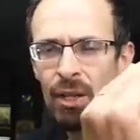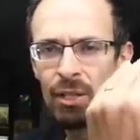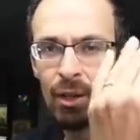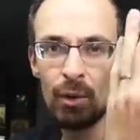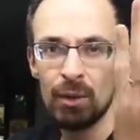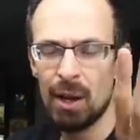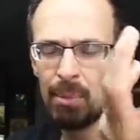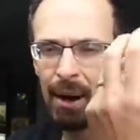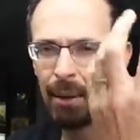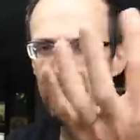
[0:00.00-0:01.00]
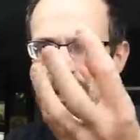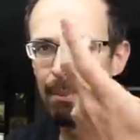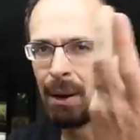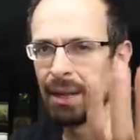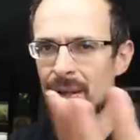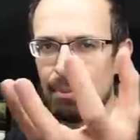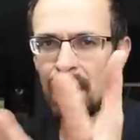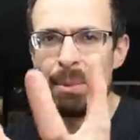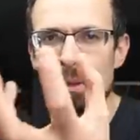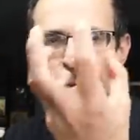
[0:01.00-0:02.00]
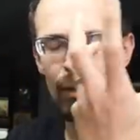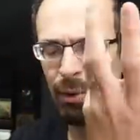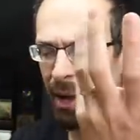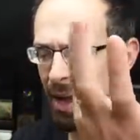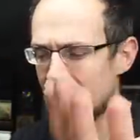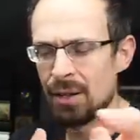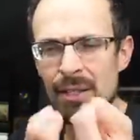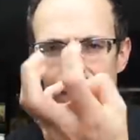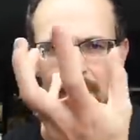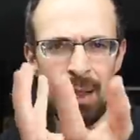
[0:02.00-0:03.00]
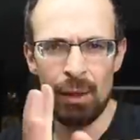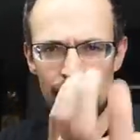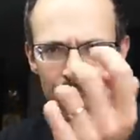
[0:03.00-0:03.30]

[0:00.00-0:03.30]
So there are probably some other, maybe through air, smell or